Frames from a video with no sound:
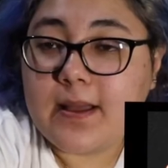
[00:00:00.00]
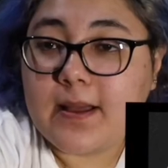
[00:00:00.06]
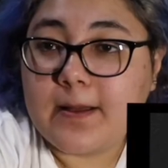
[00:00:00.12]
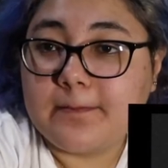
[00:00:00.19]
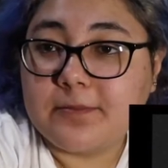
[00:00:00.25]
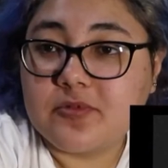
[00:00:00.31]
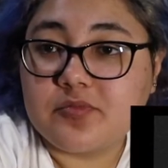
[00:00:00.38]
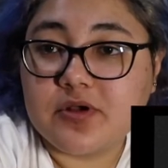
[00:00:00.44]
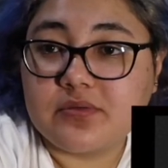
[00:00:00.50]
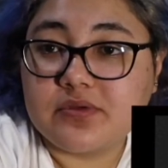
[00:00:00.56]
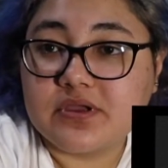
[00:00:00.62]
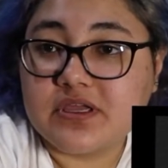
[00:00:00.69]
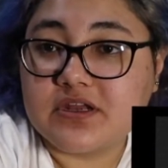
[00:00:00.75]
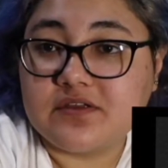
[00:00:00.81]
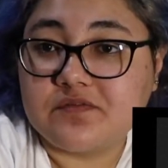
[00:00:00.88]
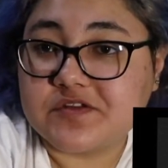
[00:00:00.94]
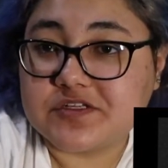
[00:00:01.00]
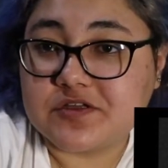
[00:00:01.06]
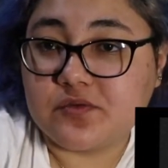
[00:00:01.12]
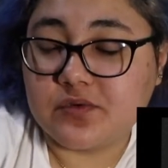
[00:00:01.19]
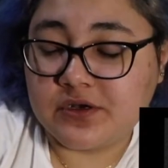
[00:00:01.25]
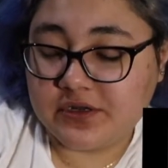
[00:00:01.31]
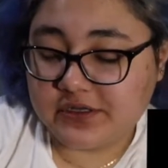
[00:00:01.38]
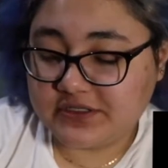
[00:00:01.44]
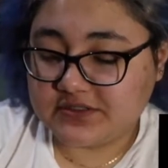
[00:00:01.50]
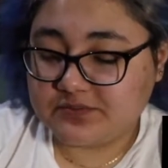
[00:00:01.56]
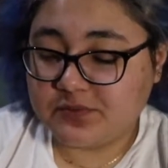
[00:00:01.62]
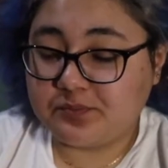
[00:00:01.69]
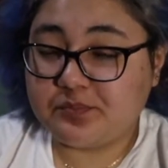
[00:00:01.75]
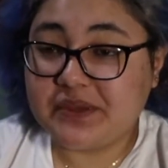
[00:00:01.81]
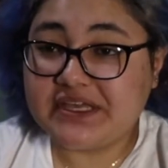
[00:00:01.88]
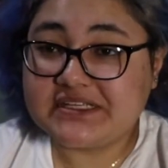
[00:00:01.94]
You probably can't even tell what it is,
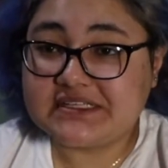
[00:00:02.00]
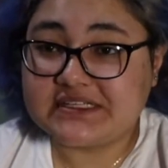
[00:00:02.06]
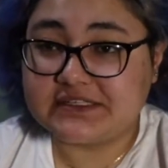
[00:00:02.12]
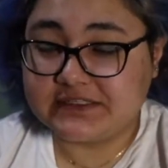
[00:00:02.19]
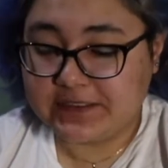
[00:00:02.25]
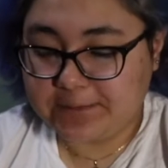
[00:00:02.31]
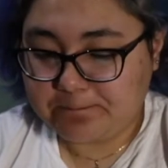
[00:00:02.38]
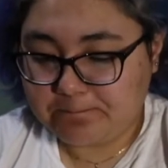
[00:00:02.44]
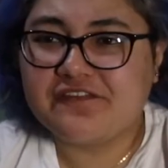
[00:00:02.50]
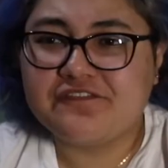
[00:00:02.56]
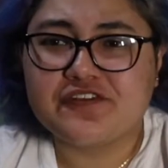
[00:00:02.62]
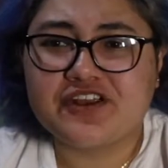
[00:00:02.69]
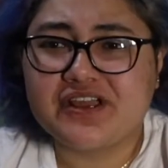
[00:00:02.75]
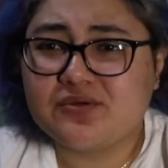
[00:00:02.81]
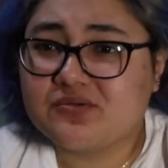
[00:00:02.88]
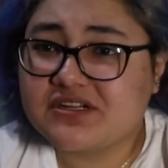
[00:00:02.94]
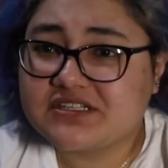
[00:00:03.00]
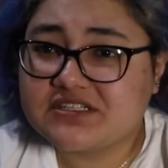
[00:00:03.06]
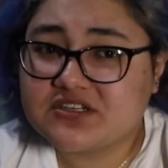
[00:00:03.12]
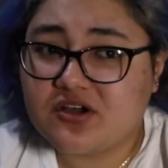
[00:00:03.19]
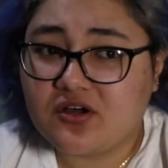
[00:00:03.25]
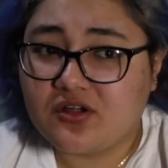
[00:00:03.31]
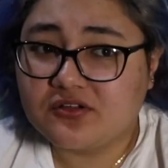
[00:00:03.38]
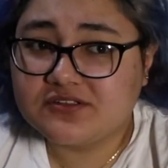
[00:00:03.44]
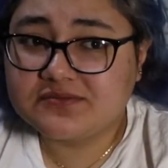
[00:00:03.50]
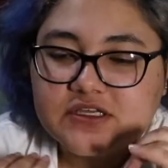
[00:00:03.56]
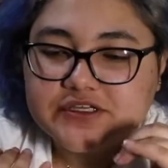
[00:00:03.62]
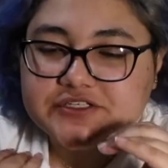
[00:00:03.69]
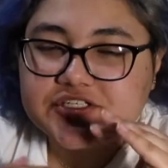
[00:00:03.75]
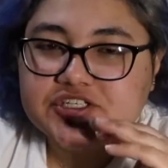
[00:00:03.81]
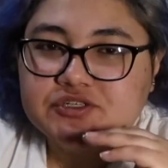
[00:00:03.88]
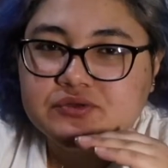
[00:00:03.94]
but basically, I forget what it's called.
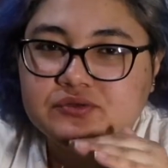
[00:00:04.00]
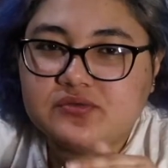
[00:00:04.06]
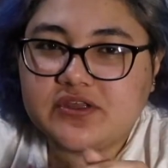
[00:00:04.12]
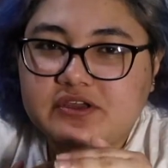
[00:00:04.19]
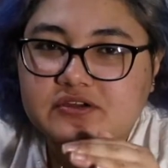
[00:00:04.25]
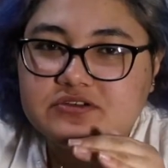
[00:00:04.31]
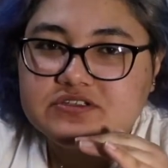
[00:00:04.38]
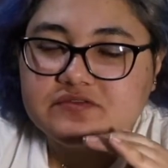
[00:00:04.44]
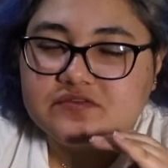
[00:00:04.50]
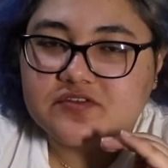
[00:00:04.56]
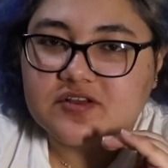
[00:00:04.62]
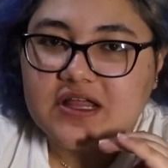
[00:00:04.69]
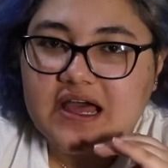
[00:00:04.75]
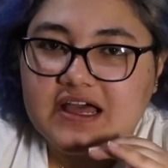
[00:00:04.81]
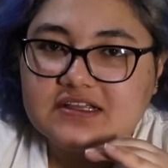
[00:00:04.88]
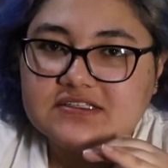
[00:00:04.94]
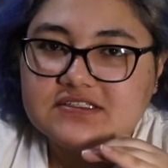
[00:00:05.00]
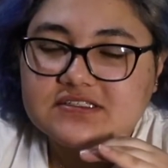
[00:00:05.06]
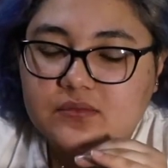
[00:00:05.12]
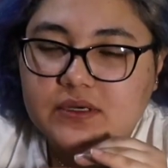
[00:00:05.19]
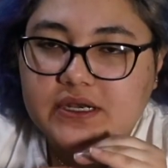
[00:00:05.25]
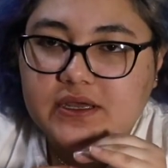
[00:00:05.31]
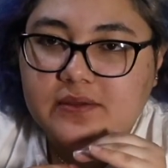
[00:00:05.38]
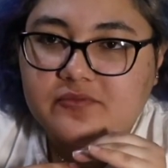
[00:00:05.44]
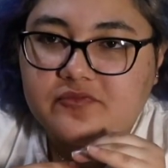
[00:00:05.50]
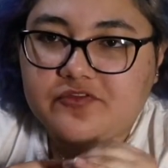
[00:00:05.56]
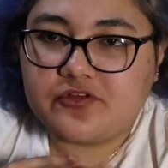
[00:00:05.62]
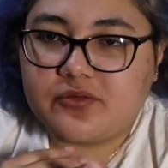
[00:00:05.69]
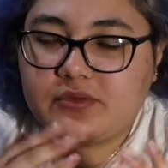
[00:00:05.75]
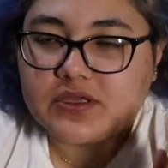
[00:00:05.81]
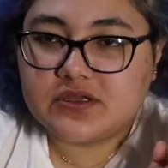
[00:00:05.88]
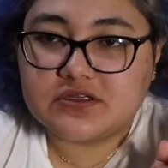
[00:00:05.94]
It's 2 layers of glass. When I'm
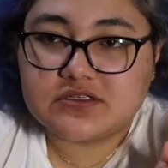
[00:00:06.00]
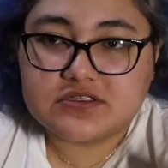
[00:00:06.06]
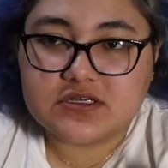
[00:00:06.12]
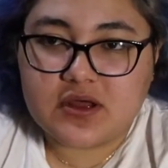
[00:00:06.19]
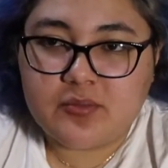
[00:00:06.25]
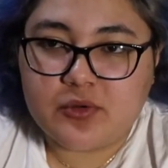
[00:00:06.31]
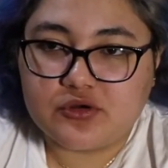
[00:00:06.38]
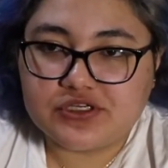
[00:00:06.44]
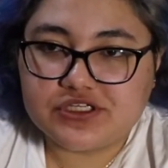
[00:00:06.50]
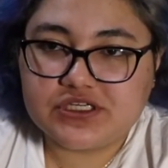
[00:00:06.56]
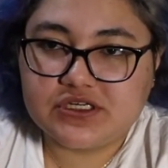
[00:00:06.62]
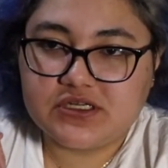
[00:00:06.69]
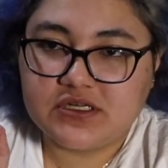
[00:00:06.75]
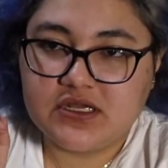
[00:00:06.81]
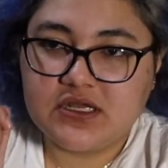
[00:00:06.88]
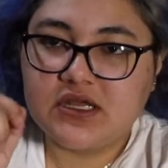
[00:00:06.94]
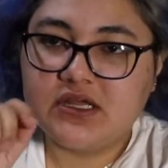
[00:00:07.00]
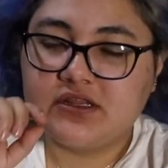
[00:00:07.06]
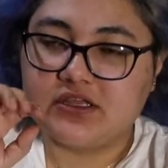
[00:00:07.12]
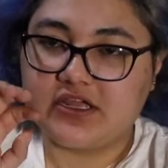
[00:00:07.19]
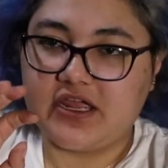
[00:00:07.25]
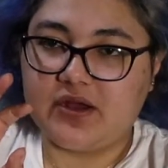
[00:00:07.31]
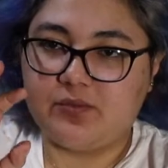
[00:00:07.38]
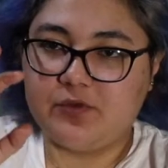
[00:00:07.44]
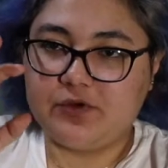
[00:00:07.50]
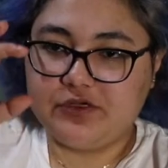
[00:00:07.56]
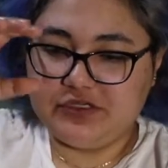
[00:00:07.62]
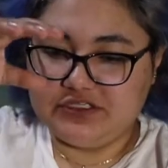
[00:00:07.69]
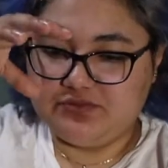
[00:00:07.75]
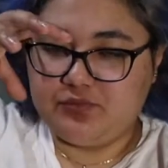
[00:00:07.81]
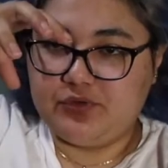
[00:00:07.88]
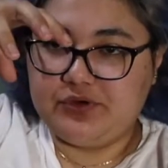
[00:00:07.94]
filming a stop motion, the camera
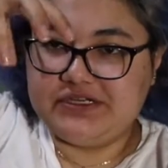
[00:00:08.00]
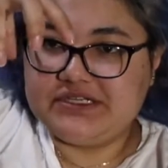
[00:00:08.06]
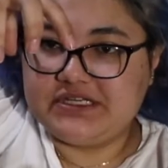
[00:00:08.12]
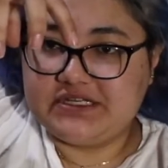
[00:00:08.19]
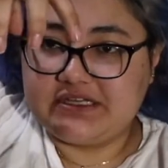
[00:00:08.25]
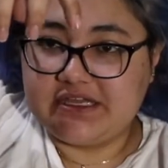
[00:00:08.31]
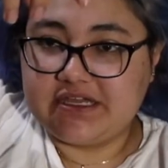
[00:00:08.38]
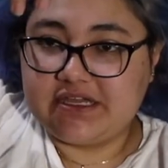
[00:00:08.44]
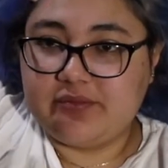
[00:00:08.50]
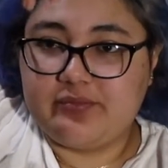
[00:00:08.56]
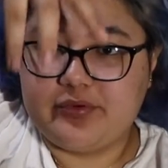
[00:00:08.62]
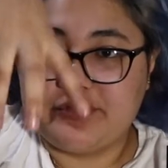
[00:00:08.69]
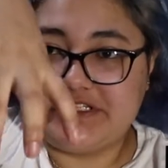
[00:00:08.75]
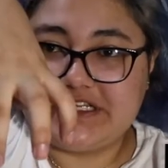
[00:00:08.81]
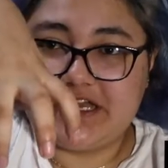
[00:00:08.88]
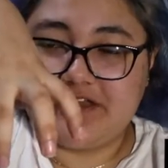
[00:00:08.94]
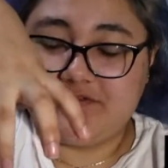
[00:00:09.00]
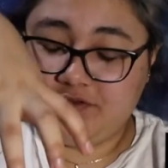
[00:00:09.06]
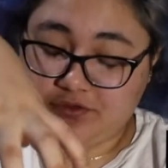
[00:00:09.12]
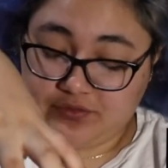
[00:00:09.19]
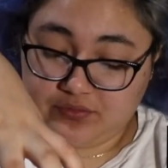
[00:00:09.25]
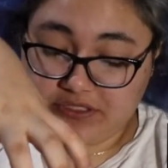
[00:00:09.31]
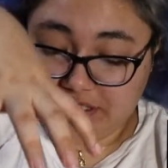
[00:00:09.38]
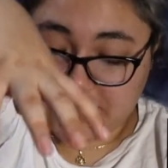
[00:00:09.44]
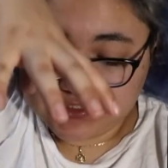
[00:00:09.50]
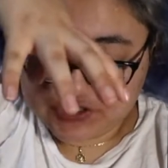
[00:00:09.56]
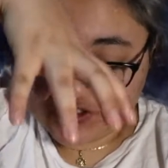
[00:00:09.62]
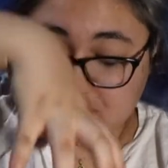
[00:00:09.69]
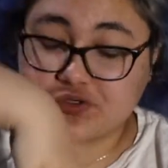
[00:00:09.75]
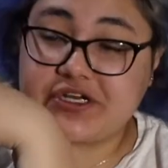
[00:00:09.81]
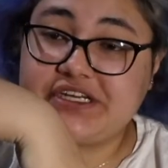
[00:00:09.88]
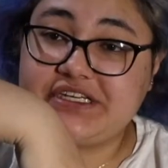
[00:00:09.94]
is pointing like bird's eye view, like
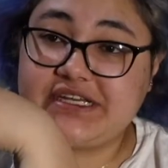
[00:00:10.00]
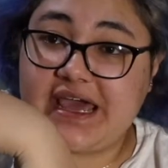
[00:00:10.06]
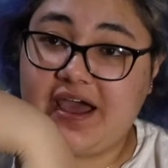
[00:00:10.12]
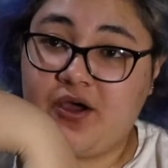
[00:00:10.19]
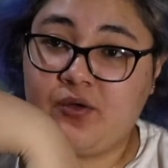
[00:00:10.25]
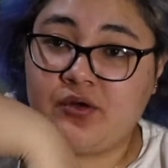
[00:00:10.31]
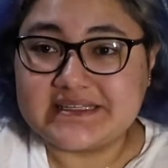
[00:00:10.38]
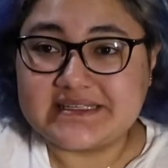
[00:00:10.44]
straight down.